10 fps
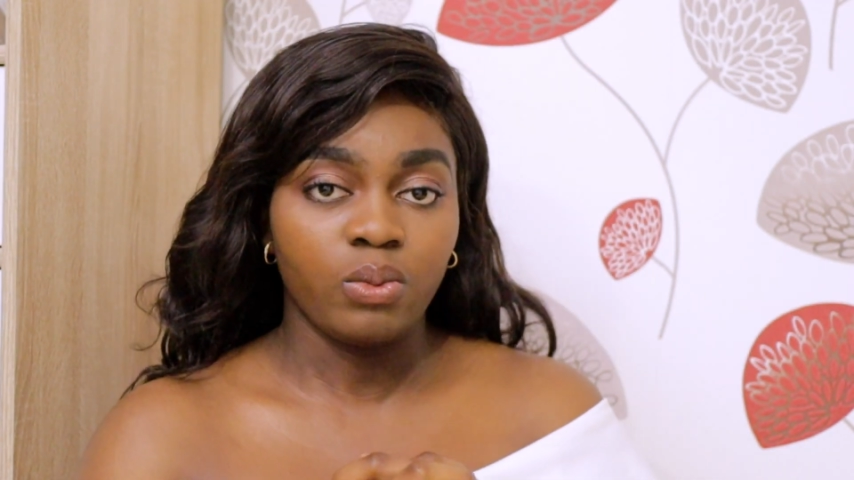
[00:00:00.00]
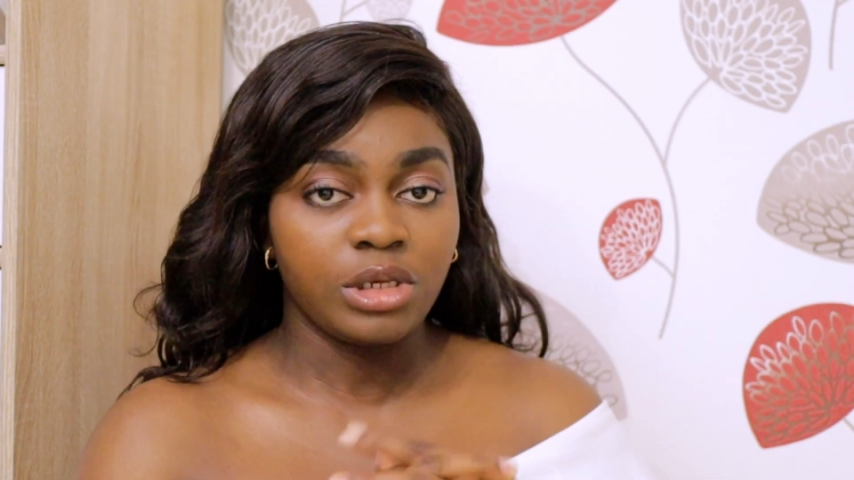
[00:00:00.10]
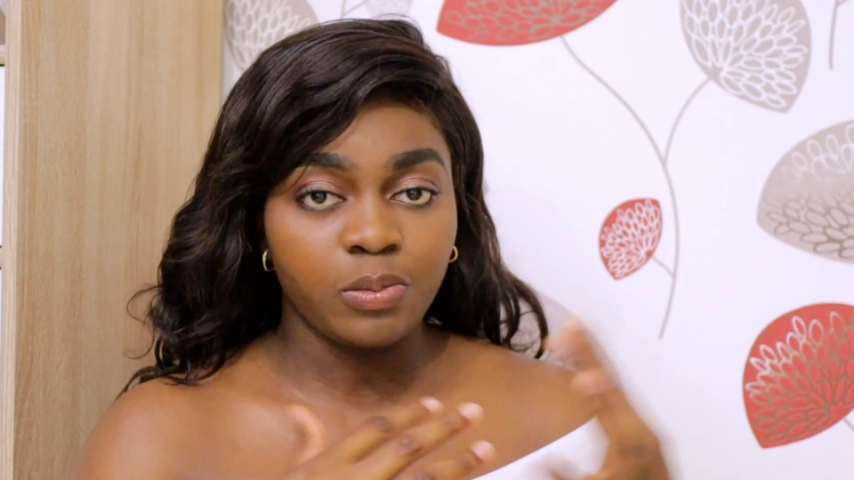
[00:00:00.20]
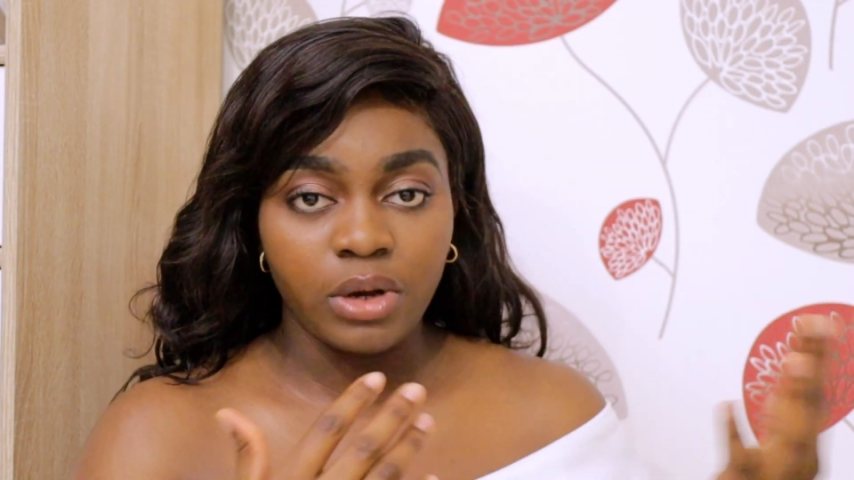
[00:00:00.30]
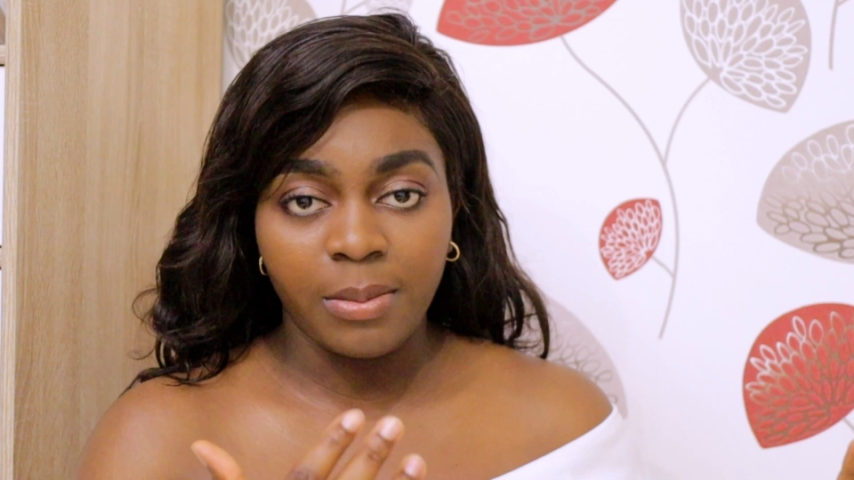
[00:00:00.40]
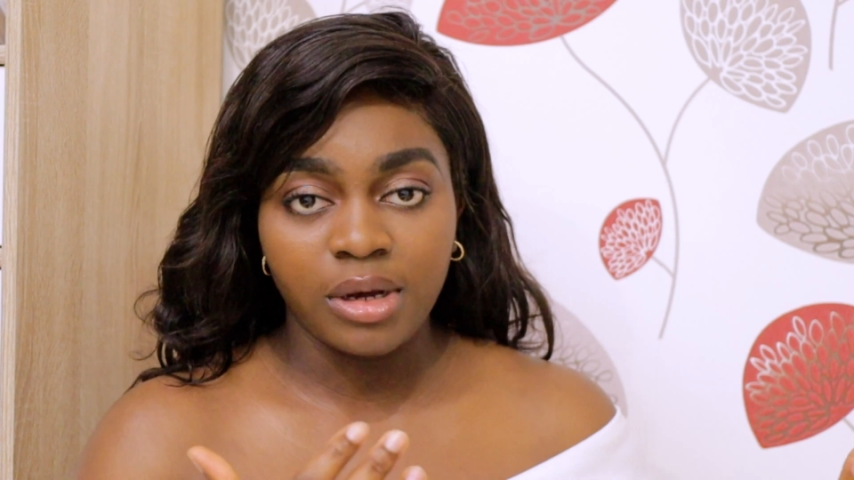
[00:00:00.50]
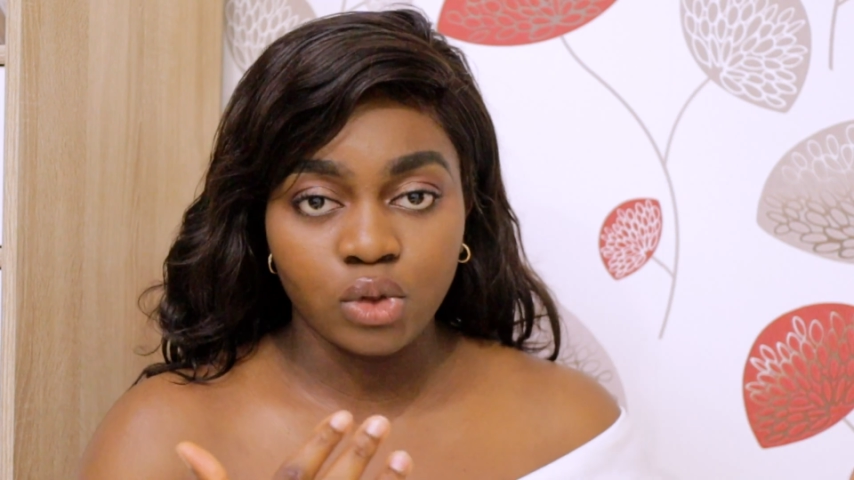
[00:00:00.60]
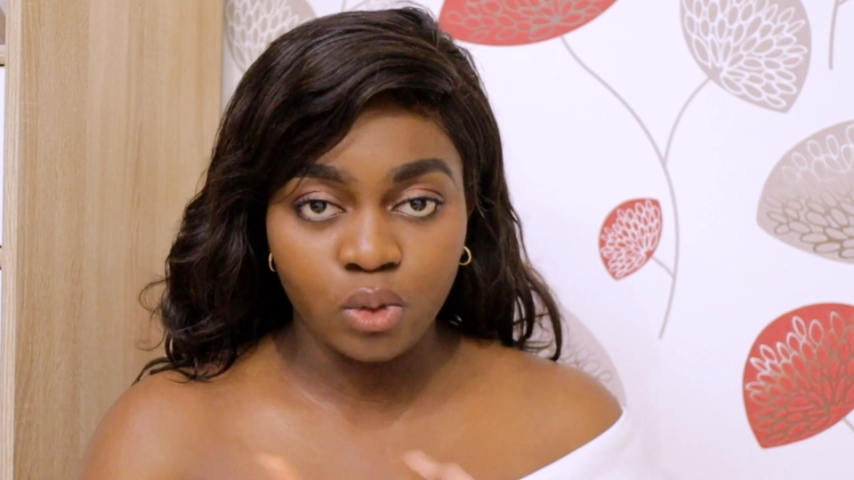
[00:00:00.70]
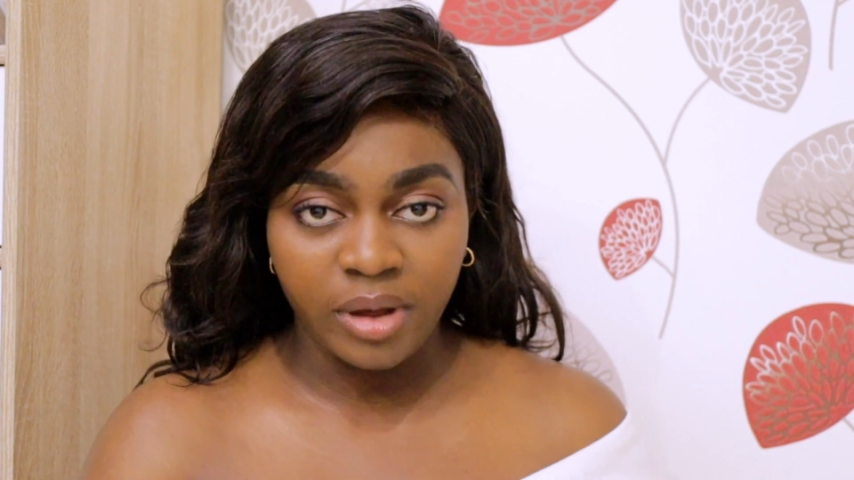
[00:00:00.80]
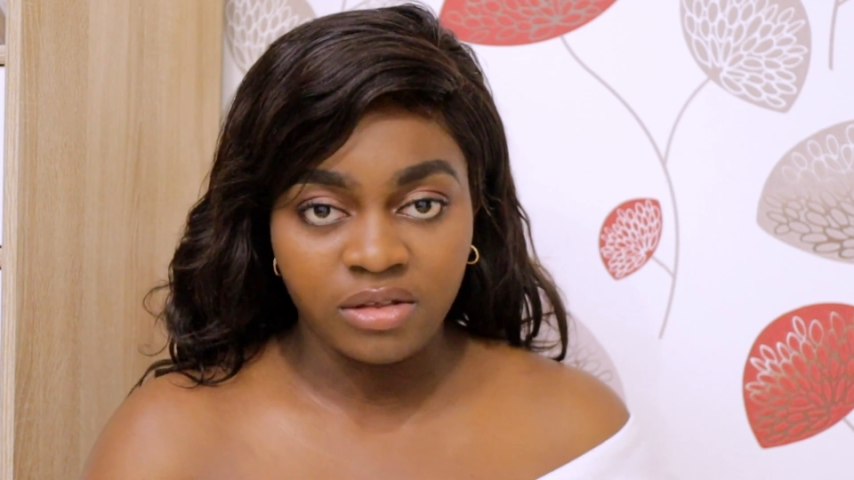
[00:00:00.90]
we spoke about
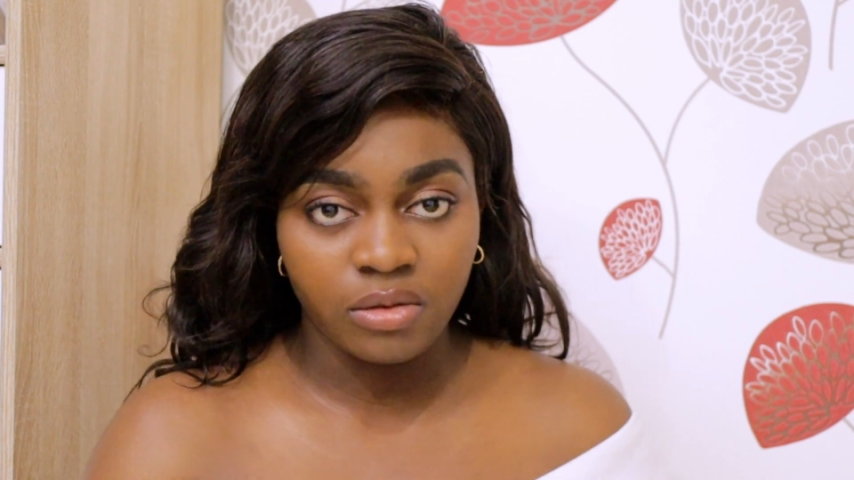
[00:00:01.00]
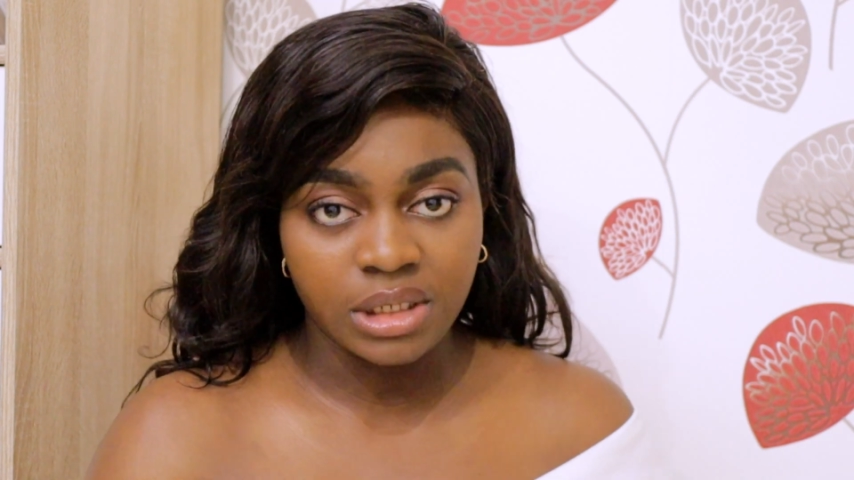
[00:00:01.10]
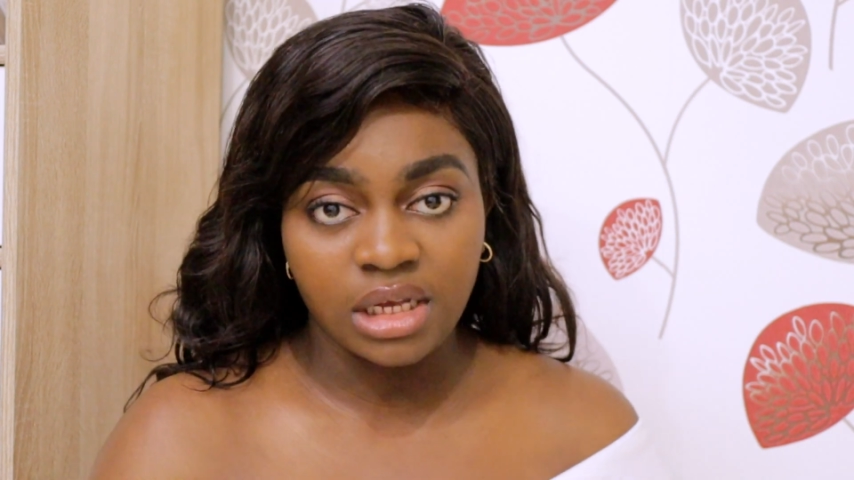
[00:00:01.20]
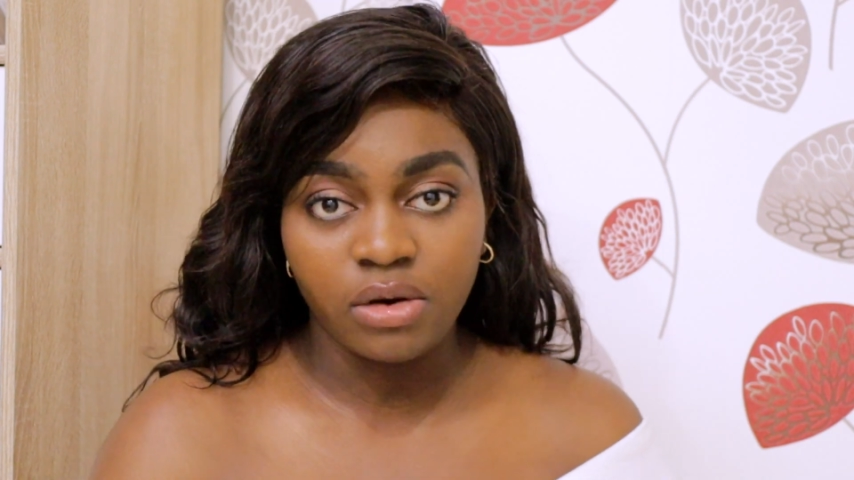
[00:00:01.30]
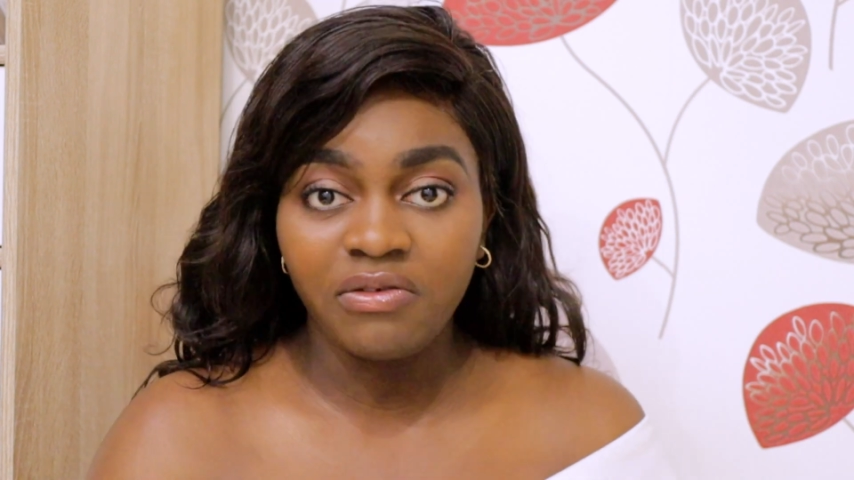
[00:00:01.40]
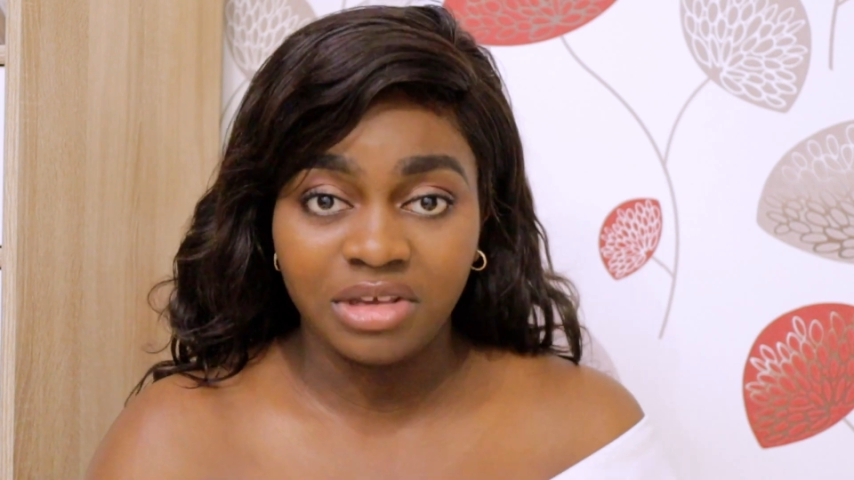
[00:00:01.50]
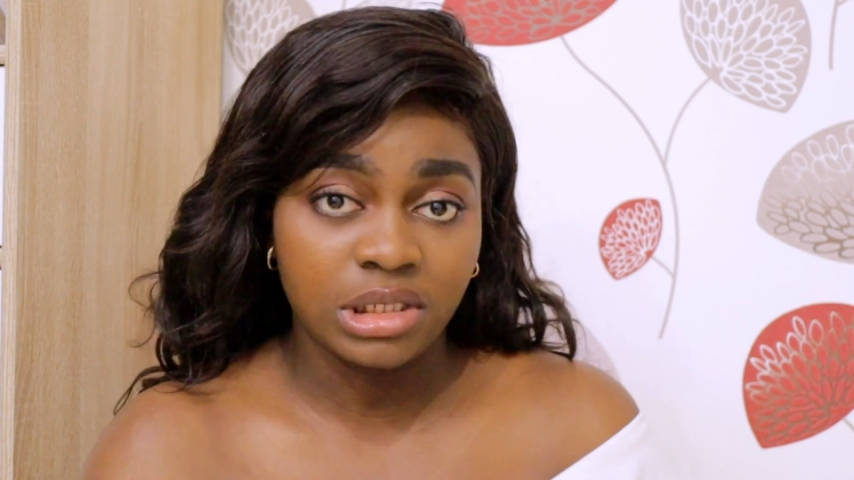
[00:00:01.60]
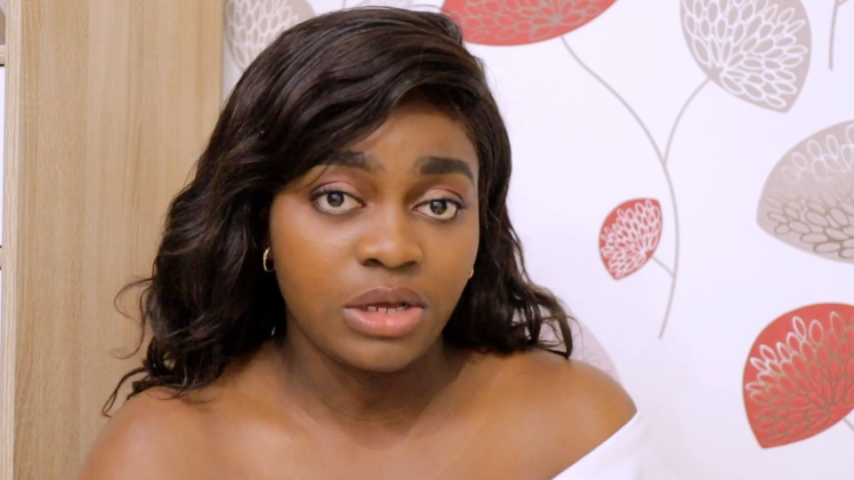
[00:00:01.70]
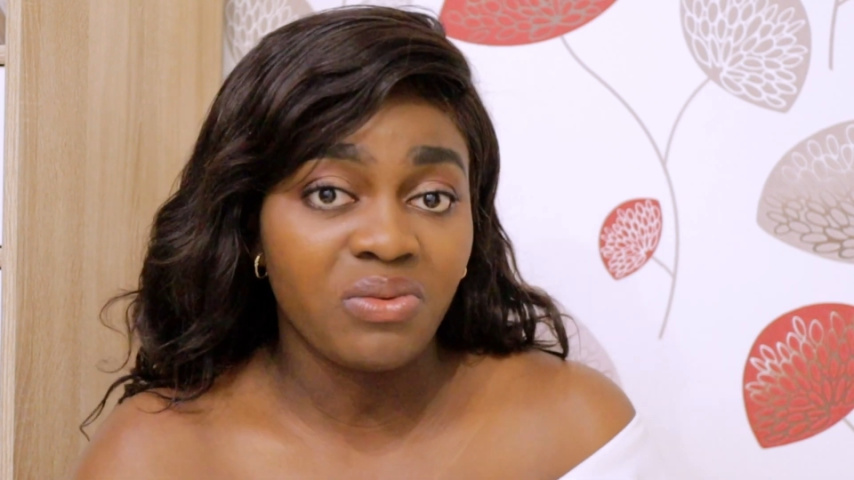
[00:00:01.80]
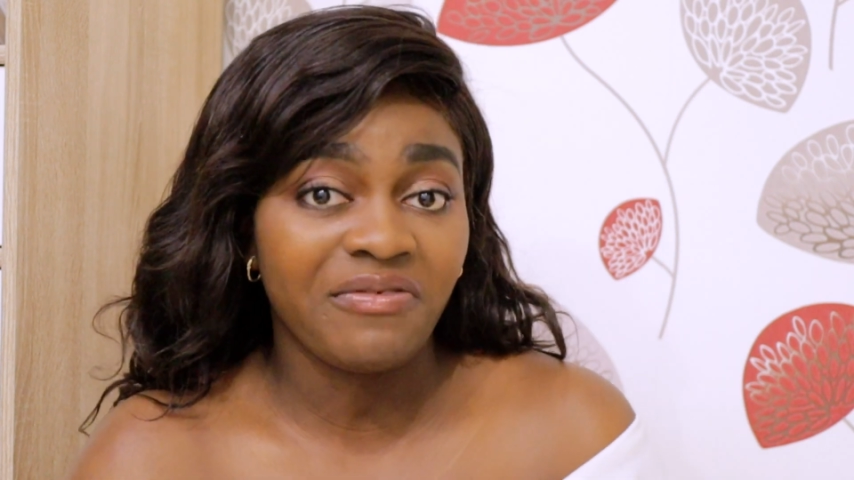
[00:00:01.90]
two pathways and
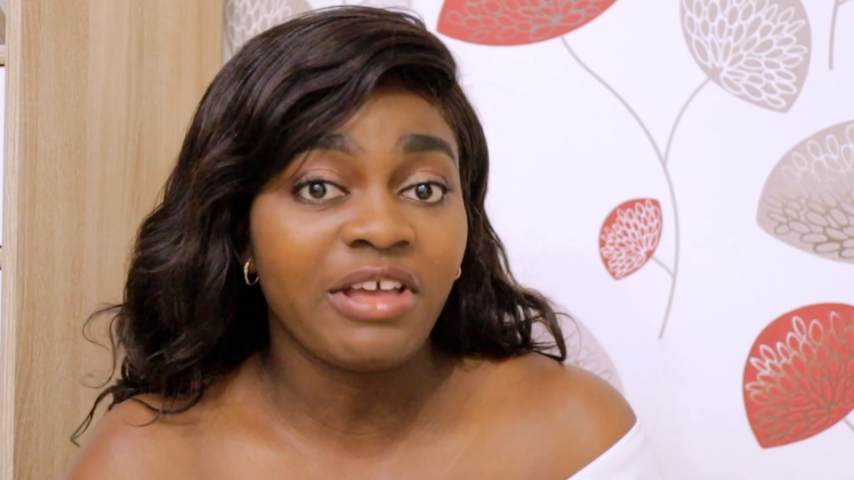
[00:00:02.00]
obviously we've